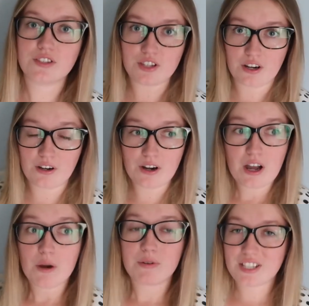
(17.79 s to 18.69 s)
So
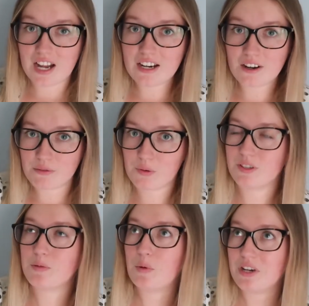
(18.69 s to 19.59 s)
we're starting off with one
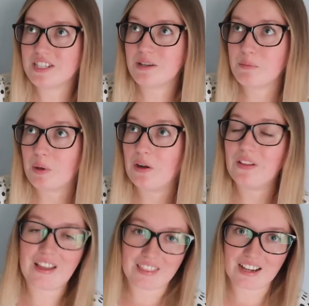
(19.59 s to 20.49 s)
that's pretty simple,
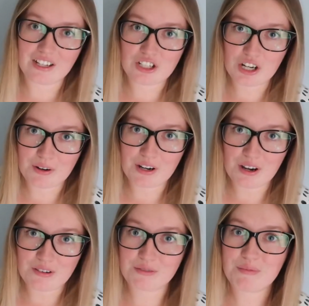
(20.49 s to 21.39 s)
and that is showing
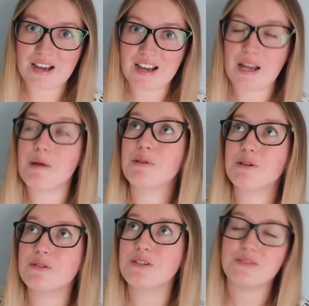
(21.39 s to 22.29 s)
off my
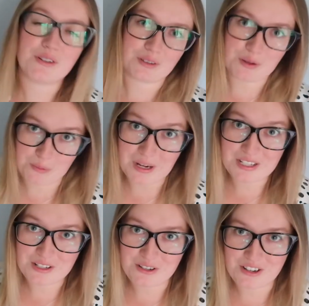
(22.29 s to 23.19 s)
beautiful
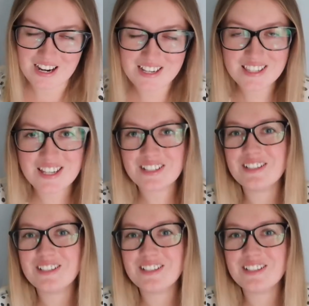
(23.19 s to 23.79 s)
wedding dress.